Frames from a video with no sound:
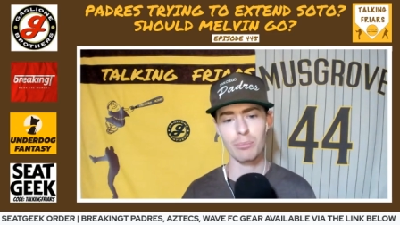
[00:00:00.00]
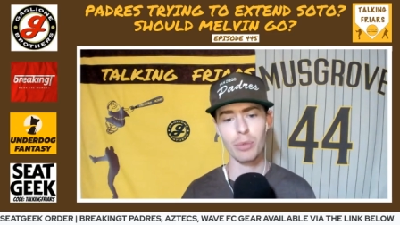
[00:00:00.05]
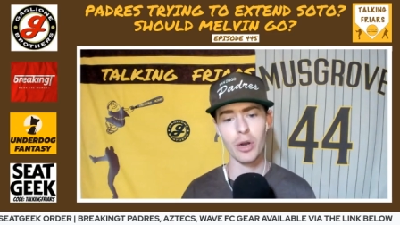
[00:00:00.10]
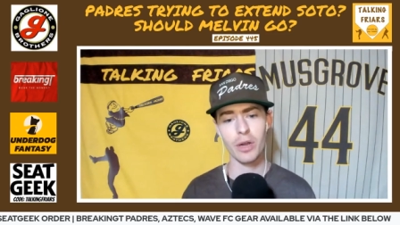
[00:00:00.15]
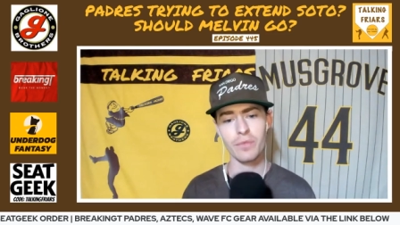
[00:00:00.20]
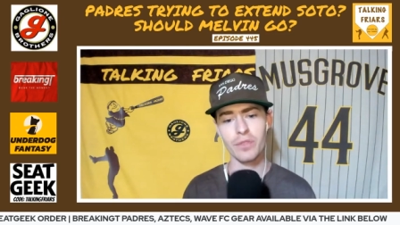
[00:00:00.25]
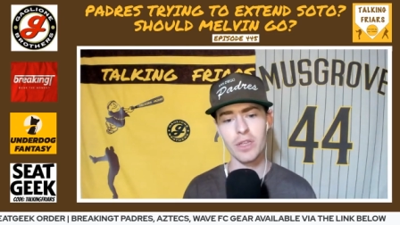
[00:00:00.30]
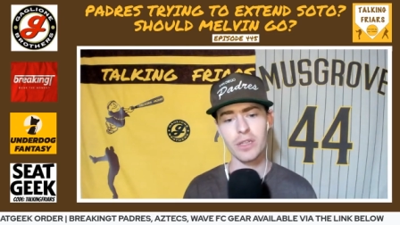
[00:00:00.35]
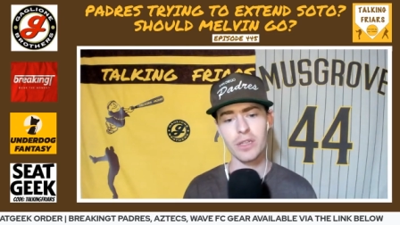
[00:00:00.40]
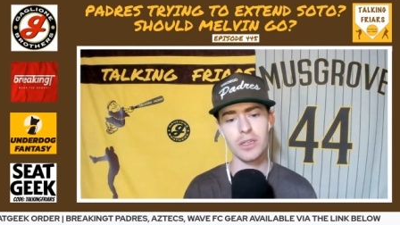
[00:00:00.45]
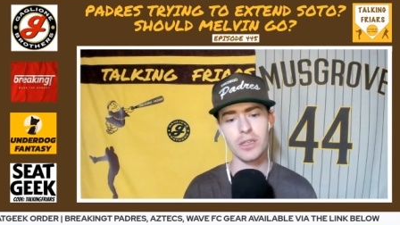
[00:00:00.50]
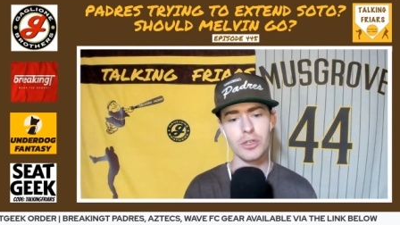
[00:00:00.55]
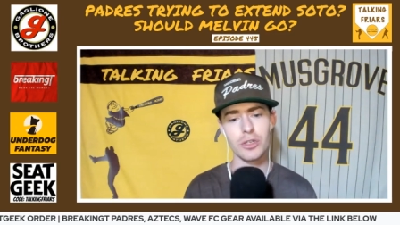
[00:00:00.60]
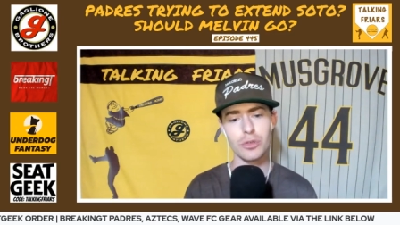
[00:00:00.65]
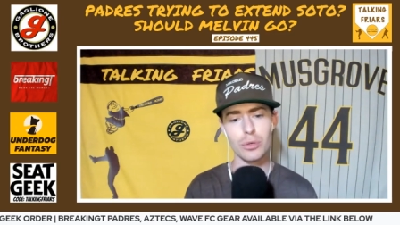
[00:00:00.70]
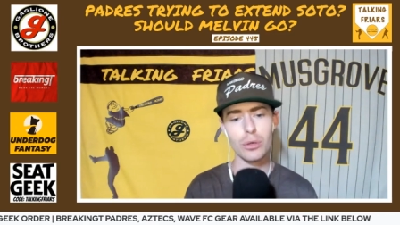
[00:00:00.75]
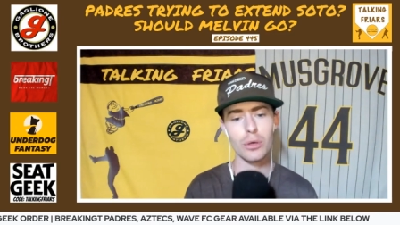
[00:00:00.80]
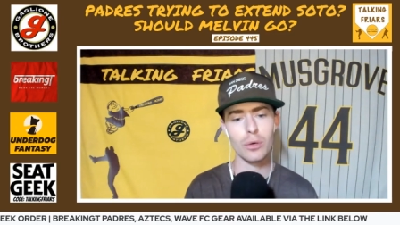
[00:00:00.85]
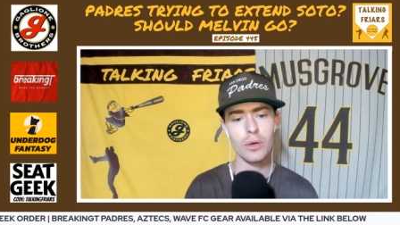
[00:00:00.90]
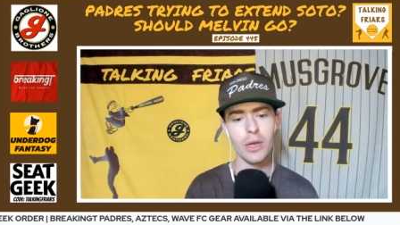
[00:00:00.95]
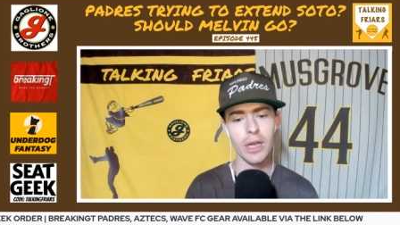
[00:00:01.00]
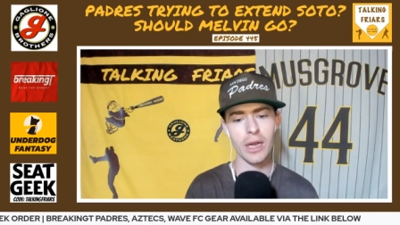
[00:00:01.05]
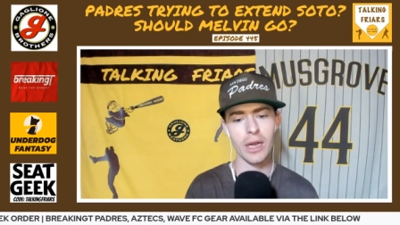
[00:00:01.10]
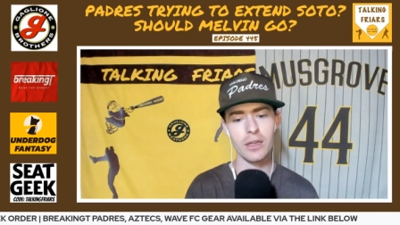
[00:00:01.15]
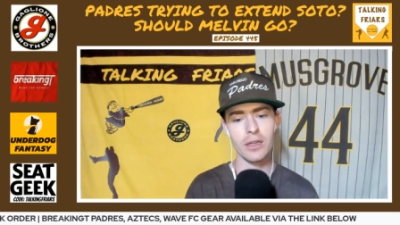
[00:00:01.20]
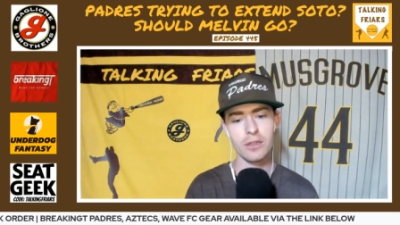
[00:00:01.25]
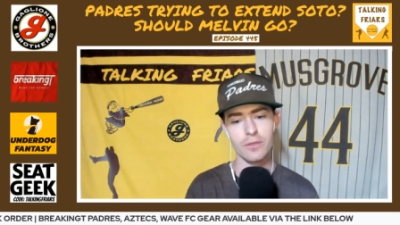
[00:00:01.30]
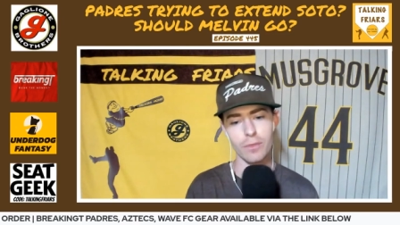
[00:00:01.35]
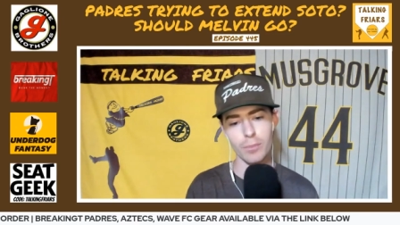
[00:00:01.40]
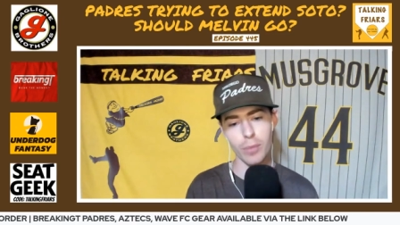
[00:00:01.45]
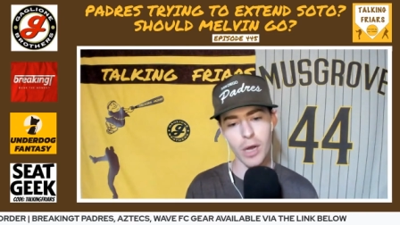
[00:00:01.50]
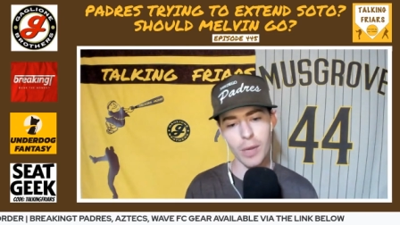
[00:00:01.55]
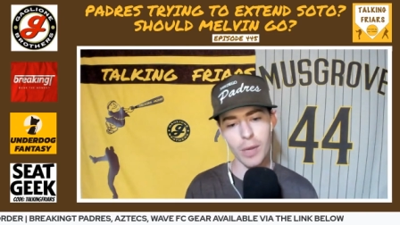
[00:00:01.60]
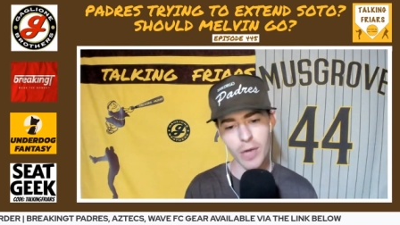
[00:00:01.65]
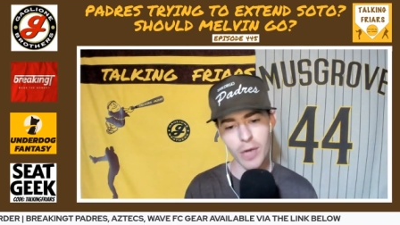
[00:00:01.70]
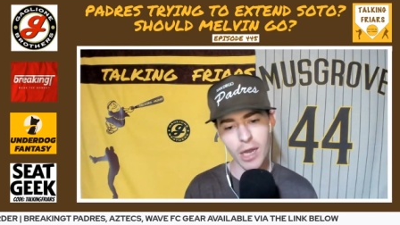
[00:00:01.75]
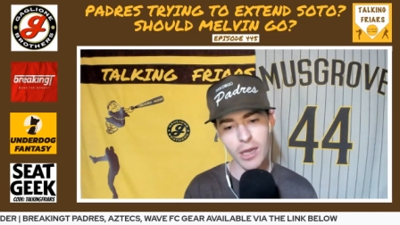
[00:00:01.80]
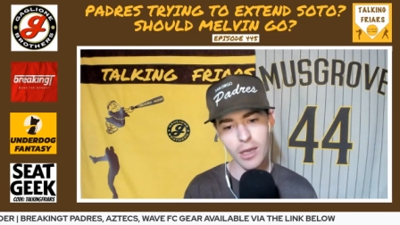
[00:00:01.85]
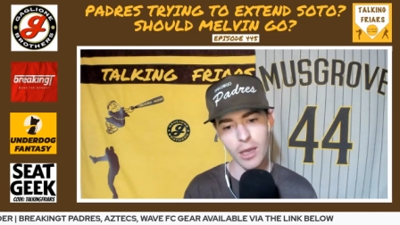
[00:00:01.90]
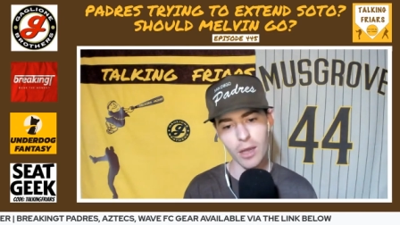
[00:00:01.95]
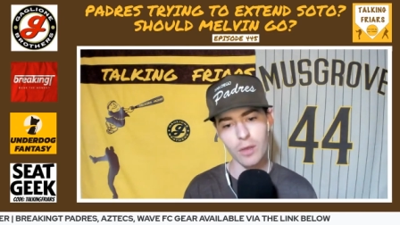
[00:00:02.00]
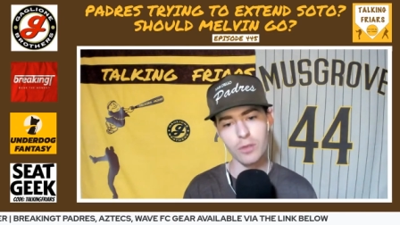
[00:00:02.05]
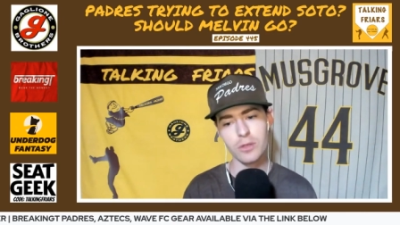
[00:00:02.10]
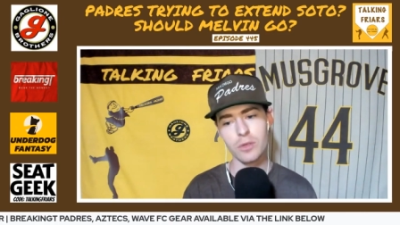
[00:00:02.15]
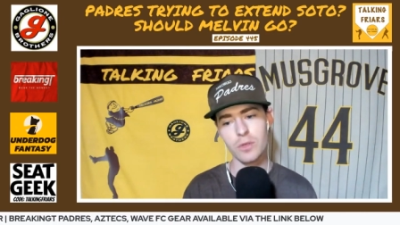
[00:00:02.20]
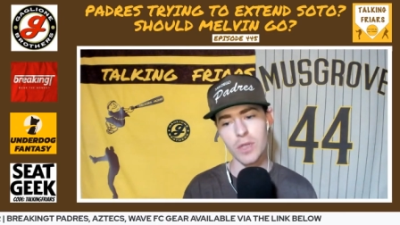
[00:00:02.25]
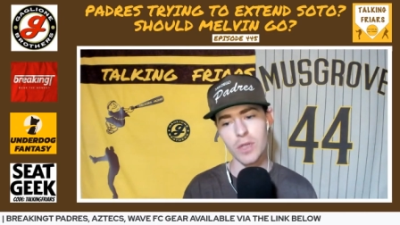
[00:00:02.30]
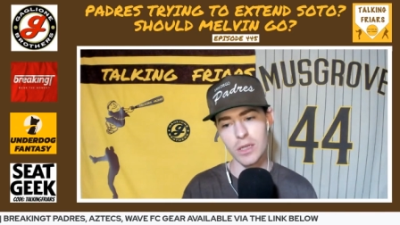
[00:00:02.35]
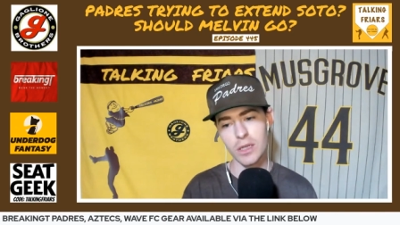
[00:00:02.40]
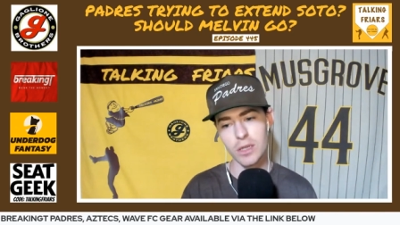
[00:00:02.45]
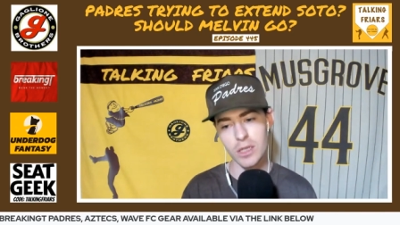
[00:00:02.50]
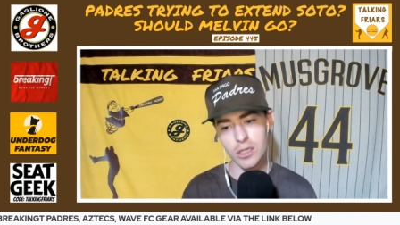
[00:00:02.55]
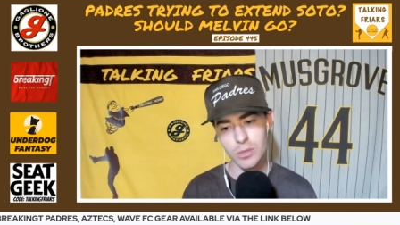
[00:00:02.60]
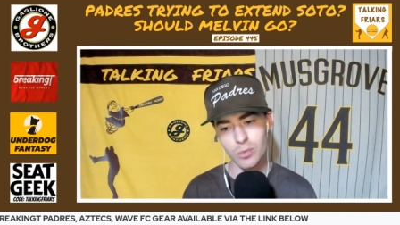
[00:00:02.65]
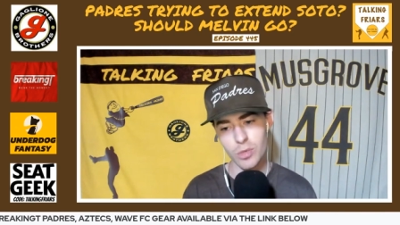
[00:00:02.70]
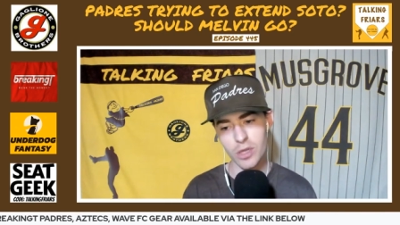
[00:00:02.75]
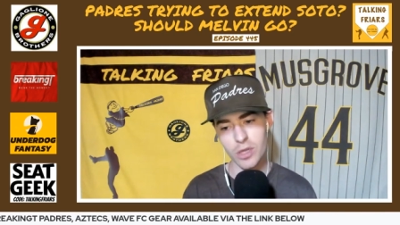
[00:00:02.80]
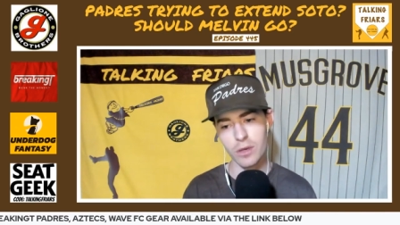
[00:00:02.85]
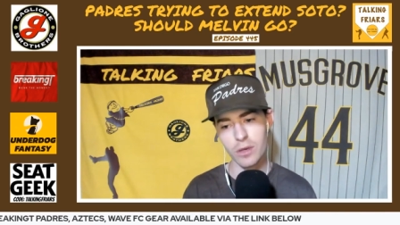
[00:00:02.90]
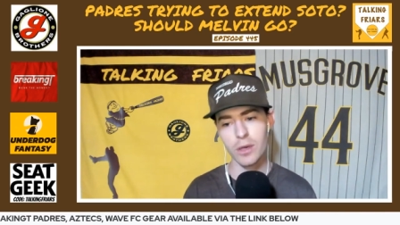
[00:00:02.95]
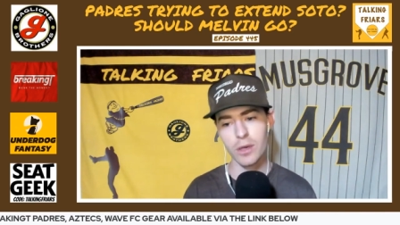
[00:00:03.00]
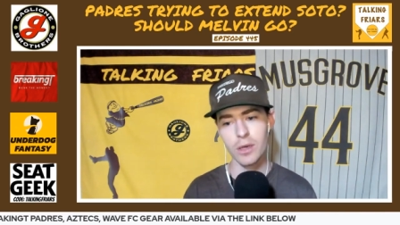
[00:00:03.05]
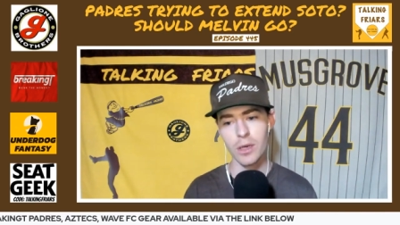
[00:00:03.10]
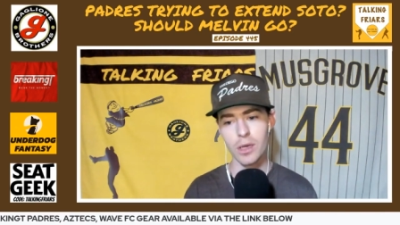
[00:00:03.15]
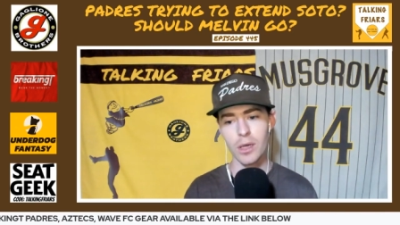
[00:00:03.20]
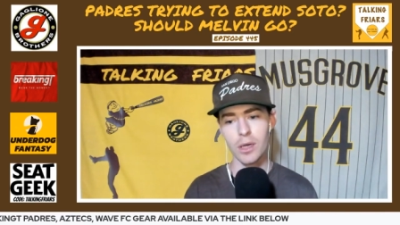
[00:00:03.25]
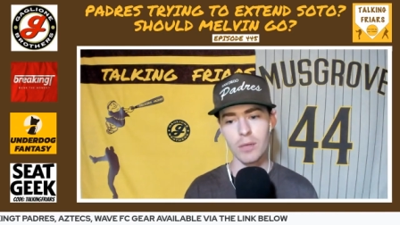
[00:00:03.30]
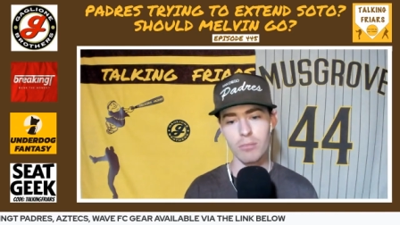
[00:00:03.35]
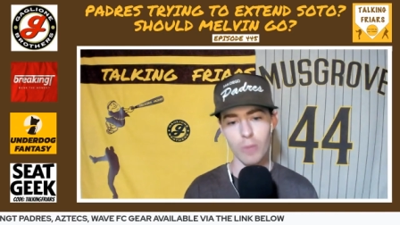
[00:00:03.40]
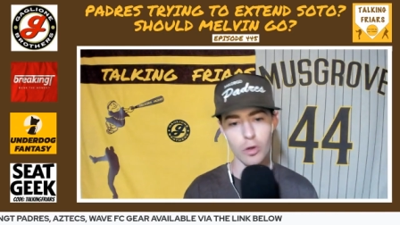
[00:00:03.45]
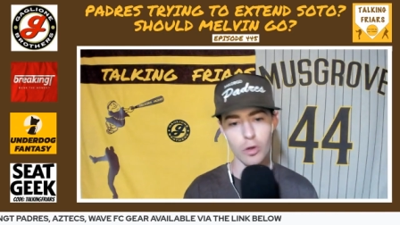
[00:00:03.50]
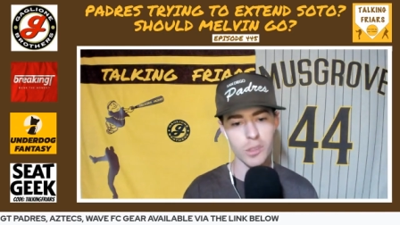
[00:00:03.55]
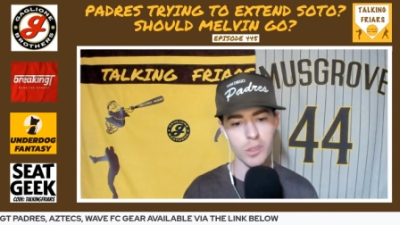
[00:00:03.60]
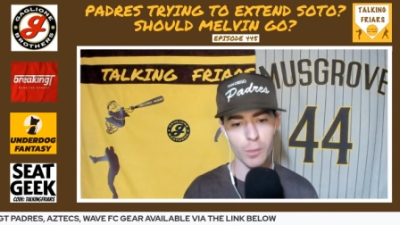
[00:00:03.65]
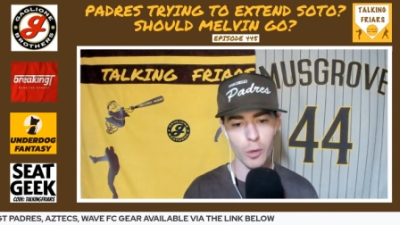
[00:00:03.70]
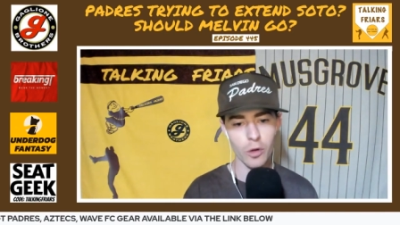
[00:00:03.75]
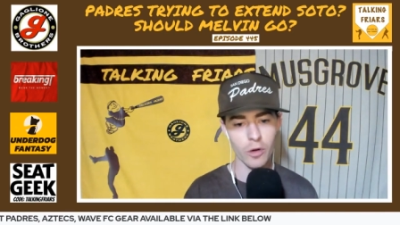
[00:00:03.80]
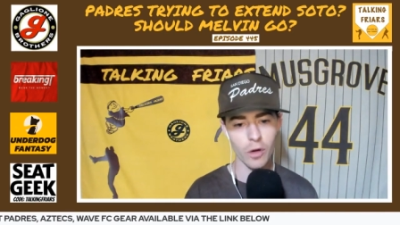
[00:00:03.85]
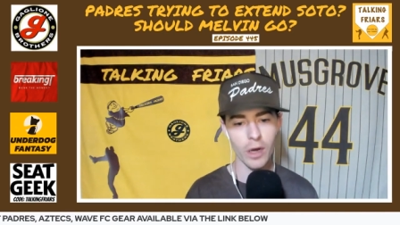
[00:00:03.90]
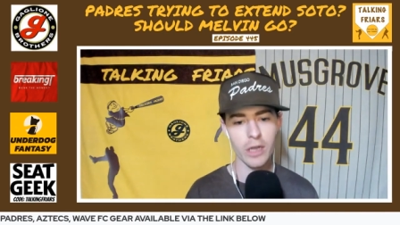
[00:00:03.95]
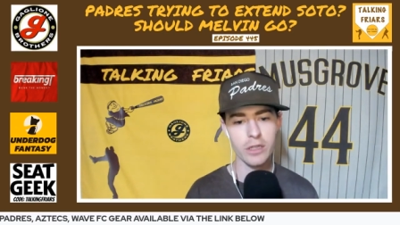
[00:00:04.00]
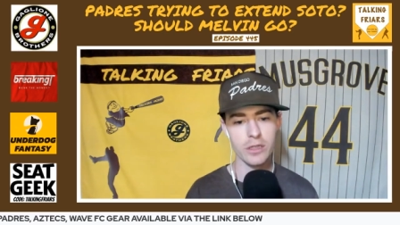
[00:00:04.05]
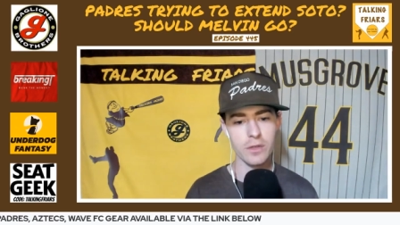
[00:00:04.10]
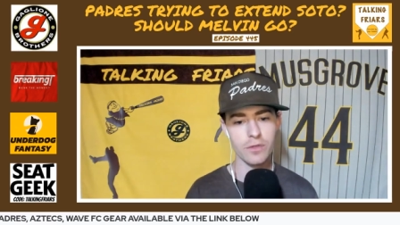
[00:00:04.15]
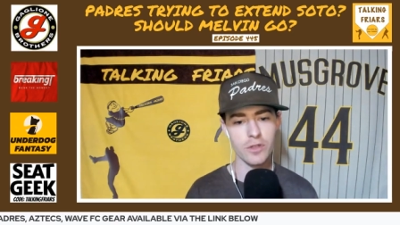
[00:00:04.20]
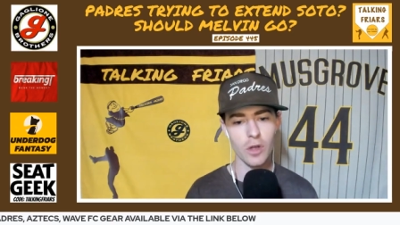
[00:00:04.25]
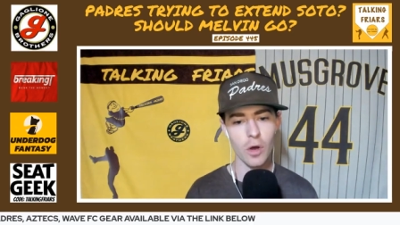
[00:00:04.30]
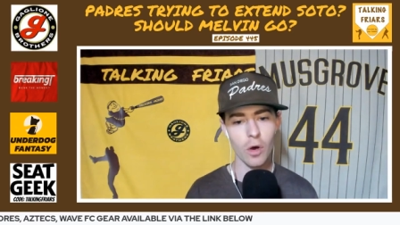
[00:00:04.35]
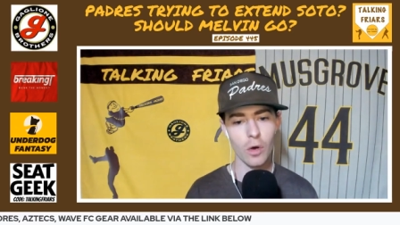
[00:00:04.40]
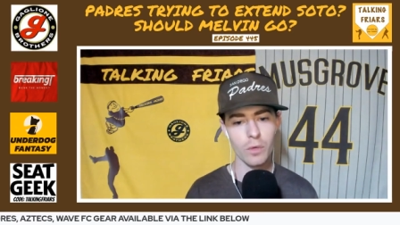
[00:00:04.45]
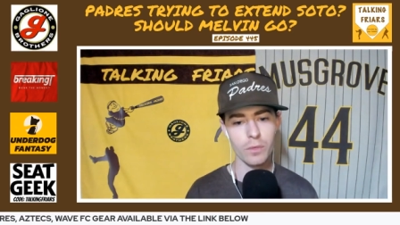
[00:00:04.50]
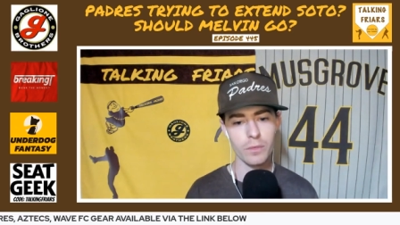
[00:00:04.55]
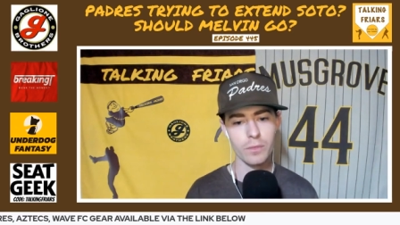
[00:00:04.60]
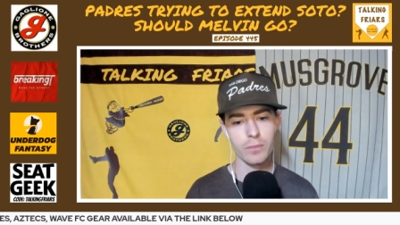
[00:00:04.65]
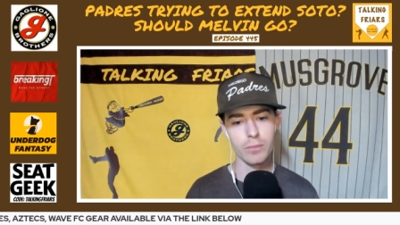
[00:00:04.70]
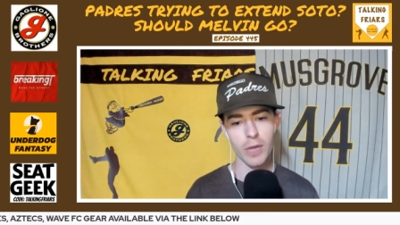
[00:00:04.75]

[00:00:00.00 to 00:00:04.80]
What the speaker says: But if this is true, again, it's from Bob Nightengale, so take this with multiple grains of salt.